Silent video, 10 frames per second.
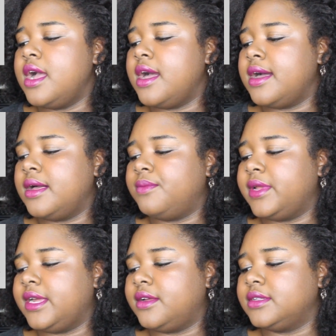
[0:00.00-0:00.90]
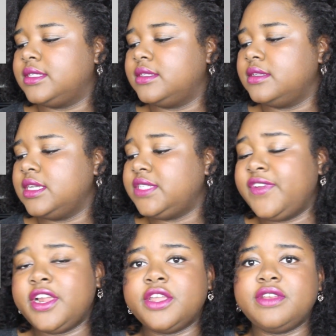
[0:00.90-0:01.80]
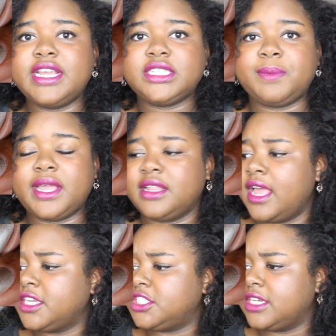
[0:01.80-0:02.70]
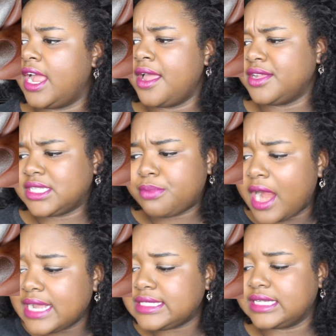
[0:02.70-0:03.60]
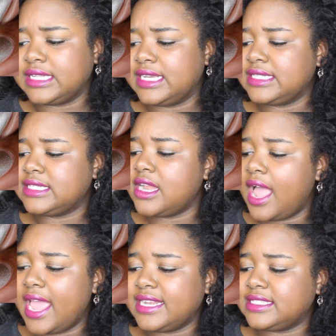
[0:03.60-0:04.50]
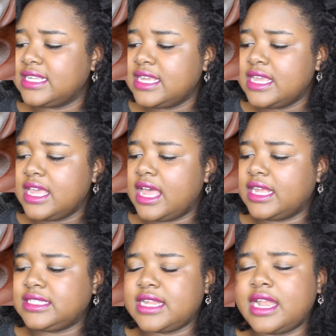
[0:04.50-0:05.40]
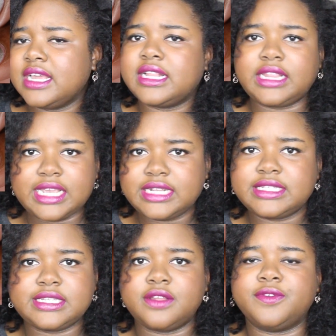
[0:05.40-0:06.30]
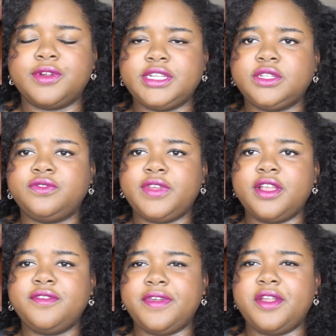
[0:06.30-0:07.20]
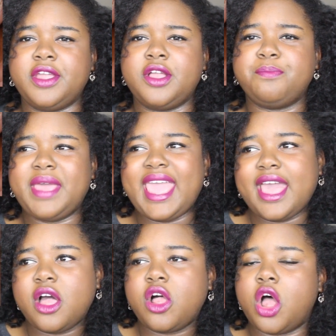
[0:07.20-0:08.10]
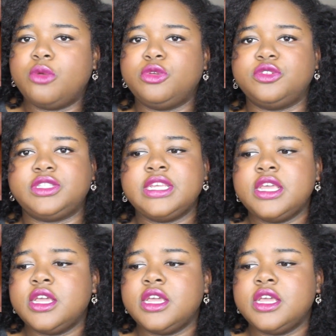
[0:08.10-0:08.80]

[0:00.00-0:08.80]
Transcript: What else? It's very unique to my collection. Surprisingly, it's not a clean silver. It's a very, very pale, almost,